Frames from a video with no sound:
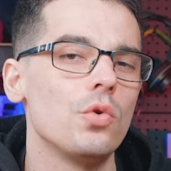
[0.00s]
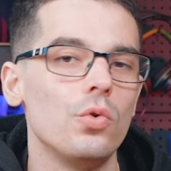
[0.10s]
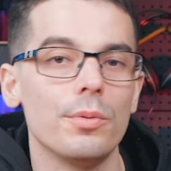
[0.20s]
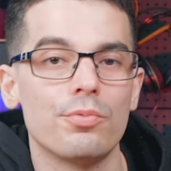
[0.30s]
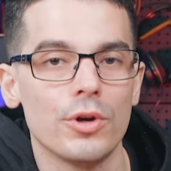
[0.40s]

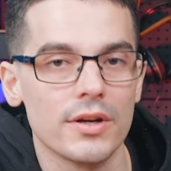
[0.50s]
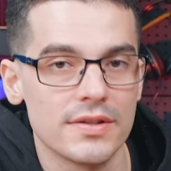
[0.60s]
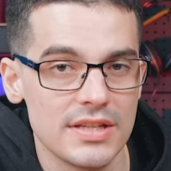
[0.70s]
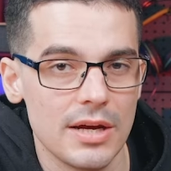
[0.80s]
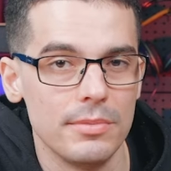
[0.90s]
all the
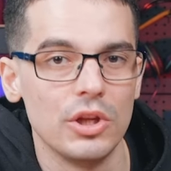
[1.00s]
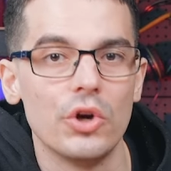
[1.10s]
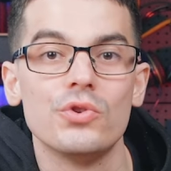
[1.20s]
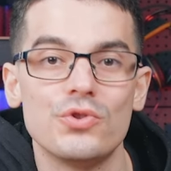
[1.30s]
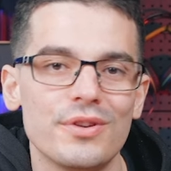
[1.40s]
products down
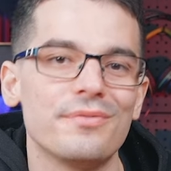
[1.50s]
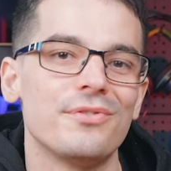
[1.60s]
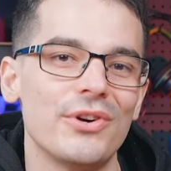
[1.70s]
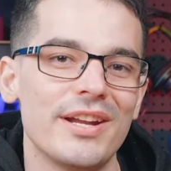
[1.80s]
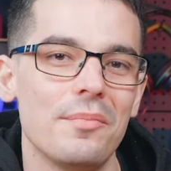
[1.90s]
below so you can
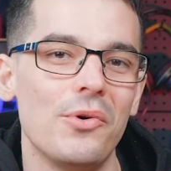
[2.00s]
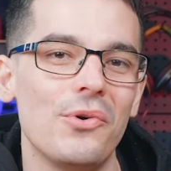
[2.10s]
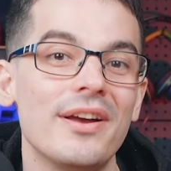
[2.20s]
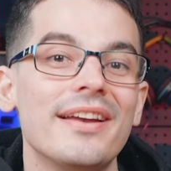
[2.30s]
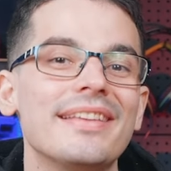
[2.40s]
find out
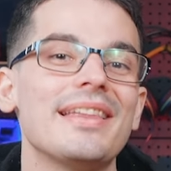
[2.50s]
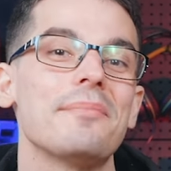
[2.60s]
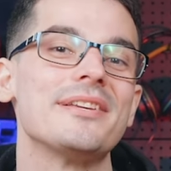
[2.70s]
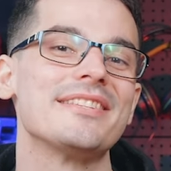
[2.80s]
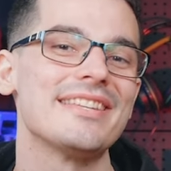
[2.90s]
more. That
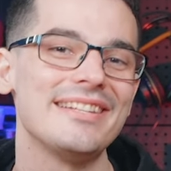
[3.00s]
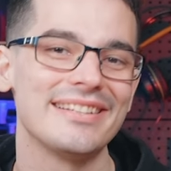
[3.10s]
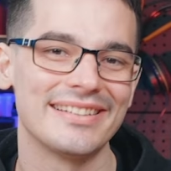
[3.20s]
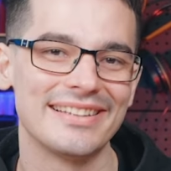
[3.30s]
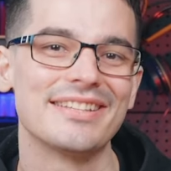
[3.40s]
being
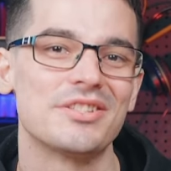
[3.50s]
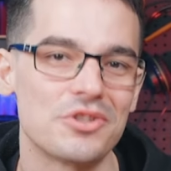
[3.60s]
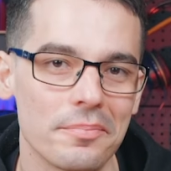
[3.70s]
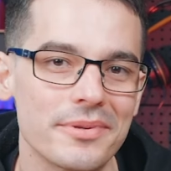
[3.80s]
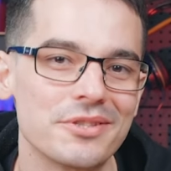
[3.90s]
said, let's
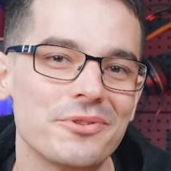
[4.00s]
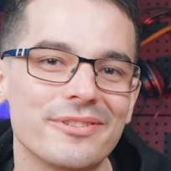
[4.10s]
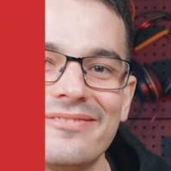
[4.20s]
jump into it.